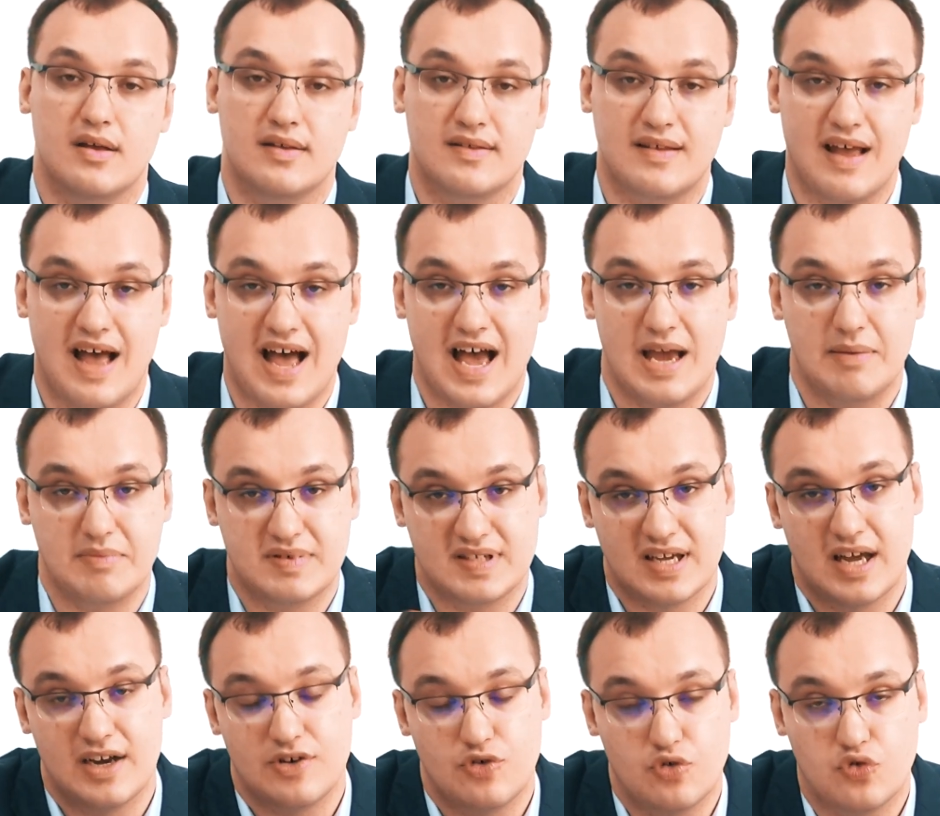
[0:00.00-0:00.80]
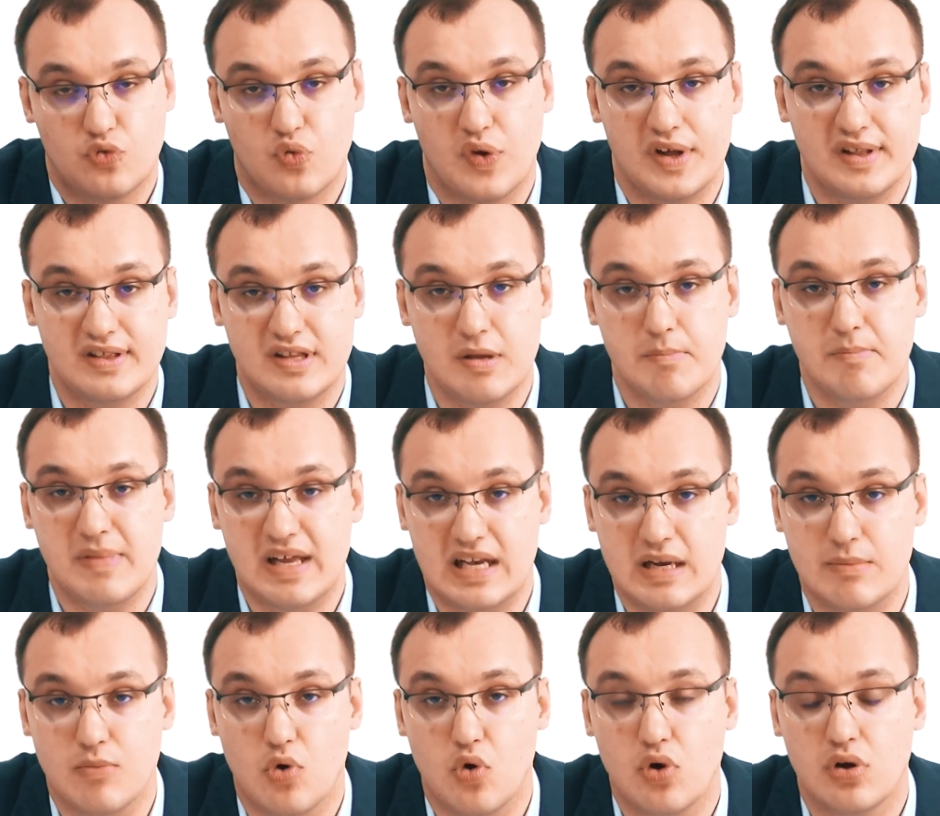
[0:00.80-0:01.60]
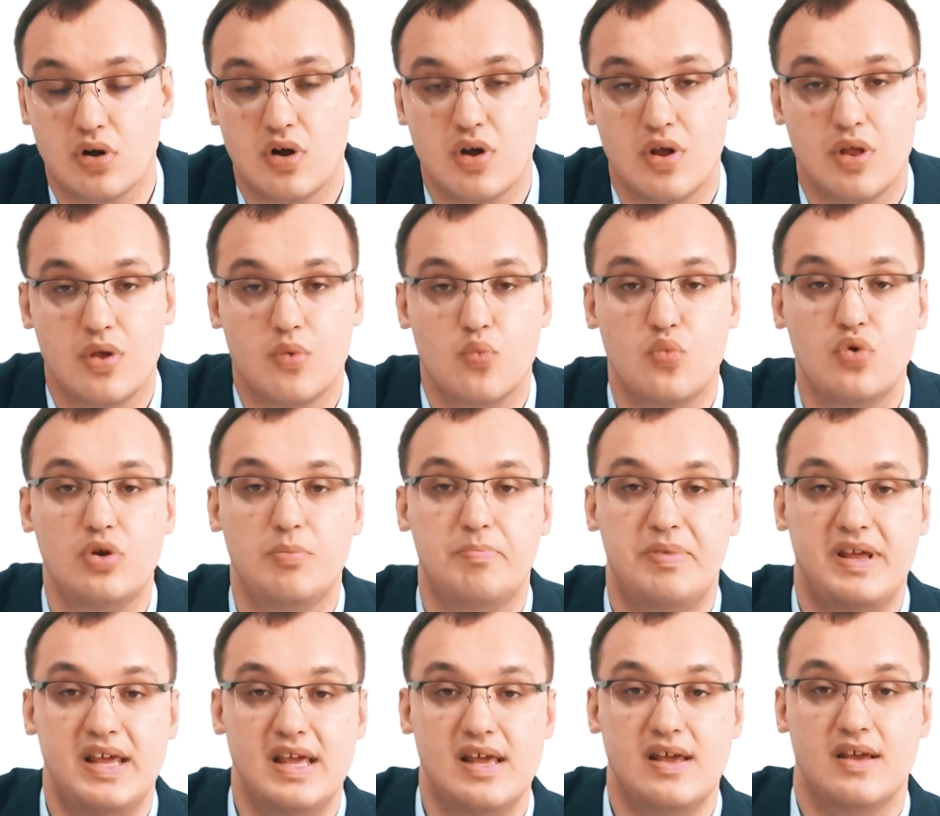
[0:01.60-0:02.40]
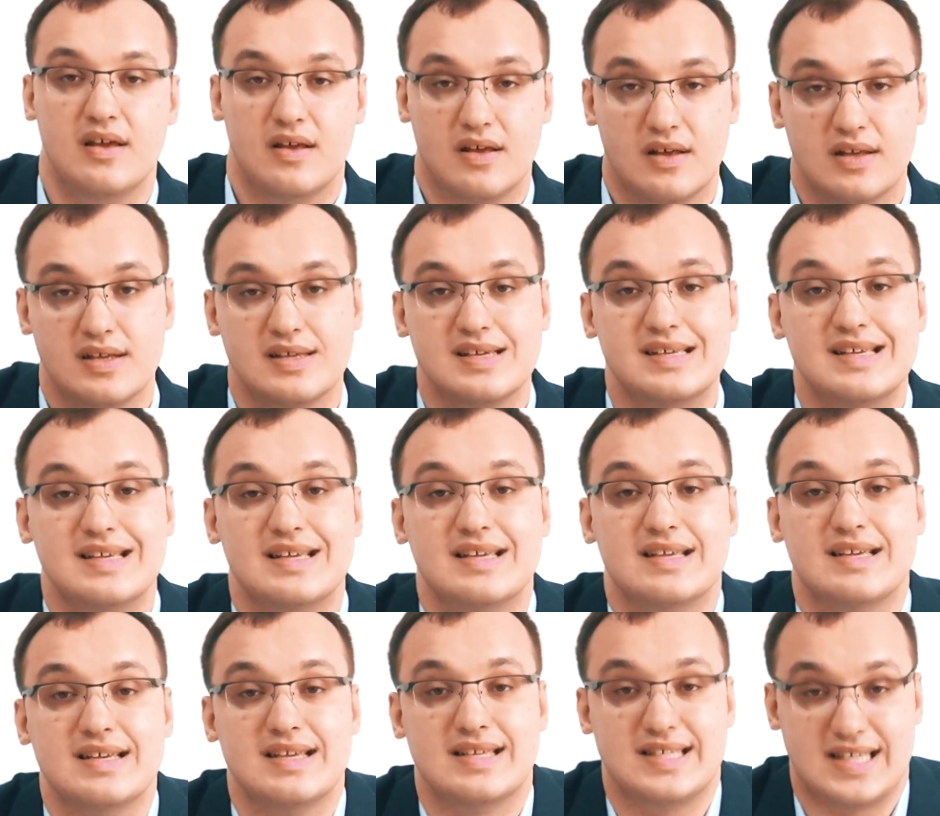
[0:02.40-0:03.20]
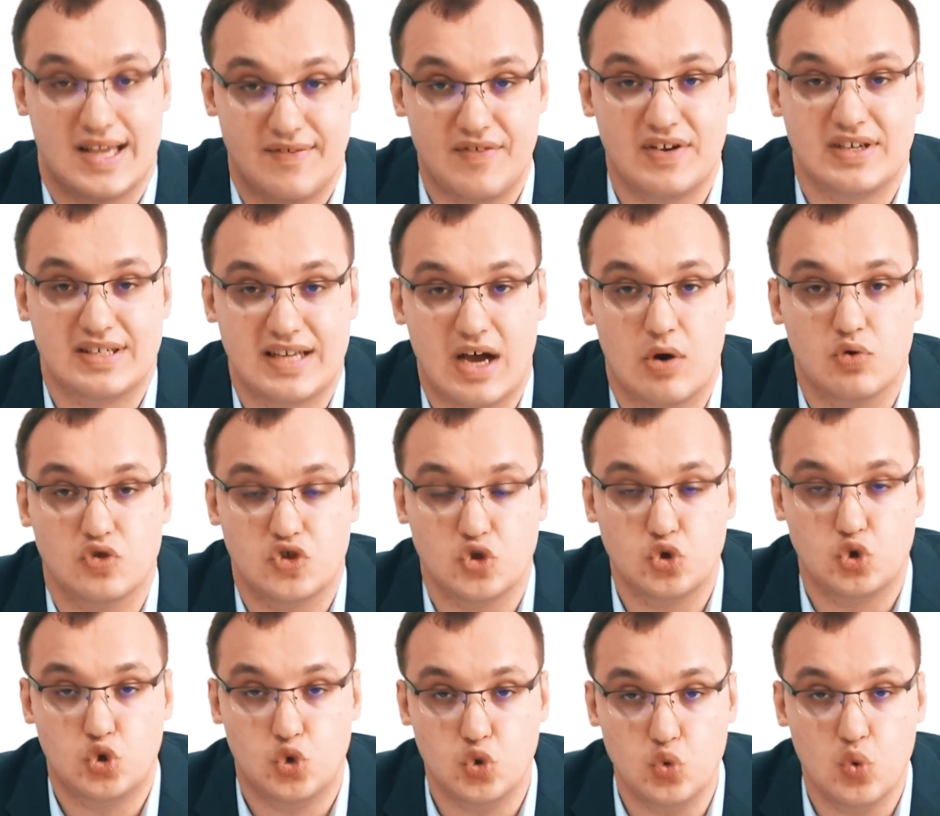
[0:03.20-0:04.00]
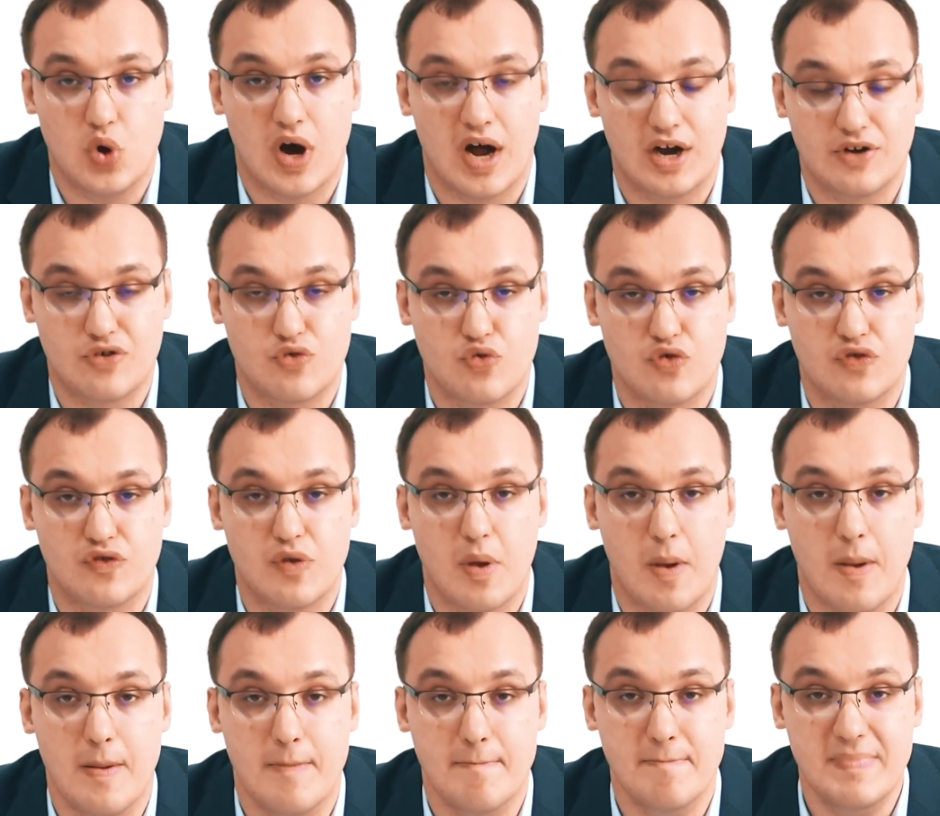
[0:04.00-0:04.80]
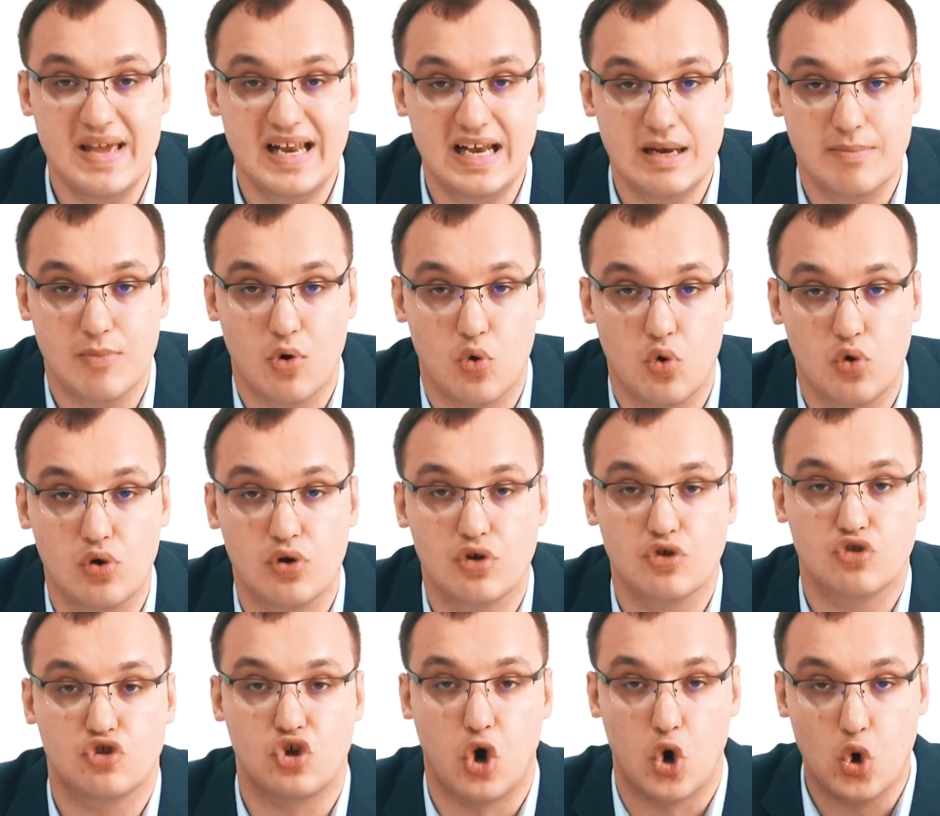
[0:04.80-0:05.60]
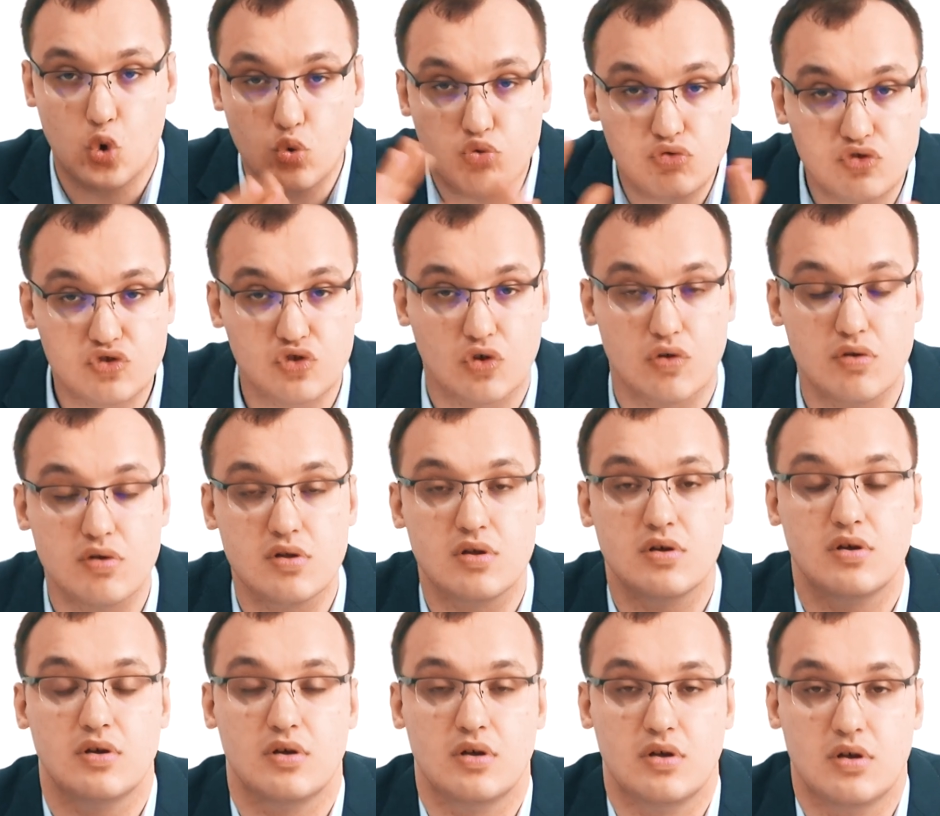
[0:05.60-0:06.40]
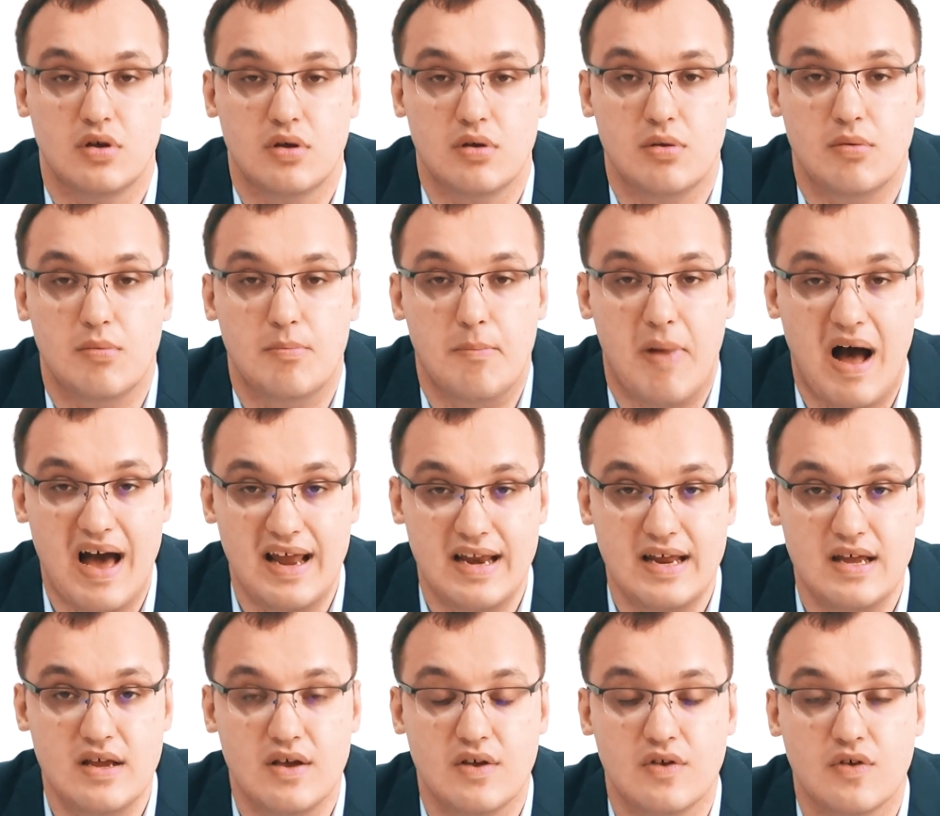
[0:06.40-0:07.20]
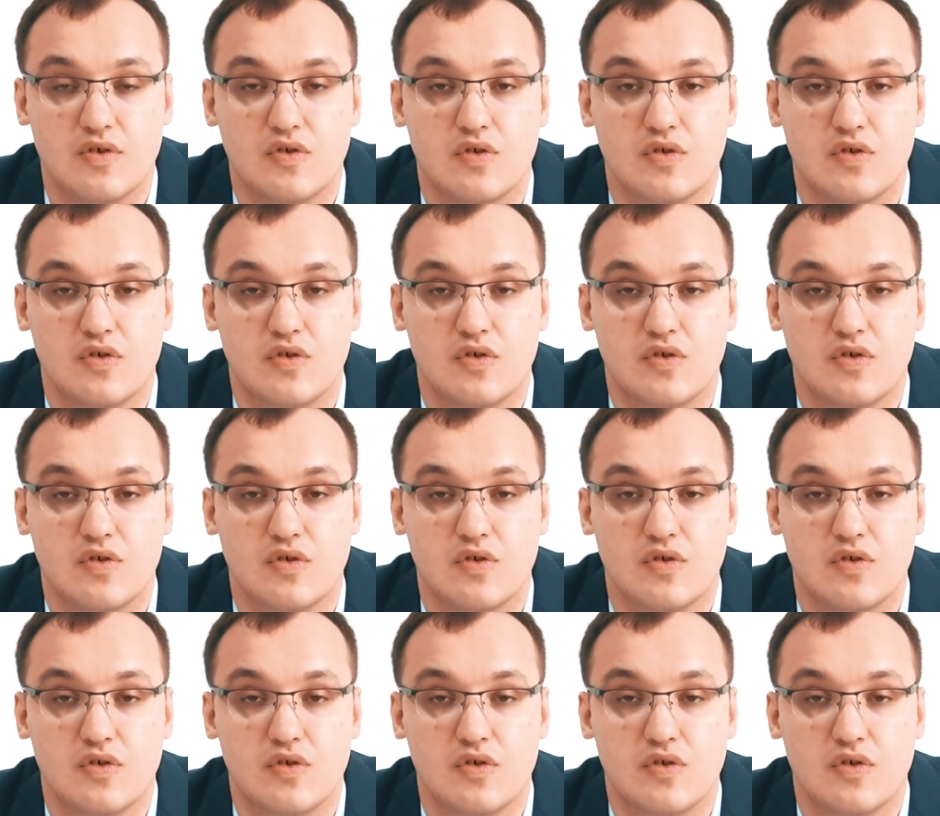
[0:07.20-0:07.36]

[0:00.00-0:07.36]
times 120 millimole will be 7200 millimole total body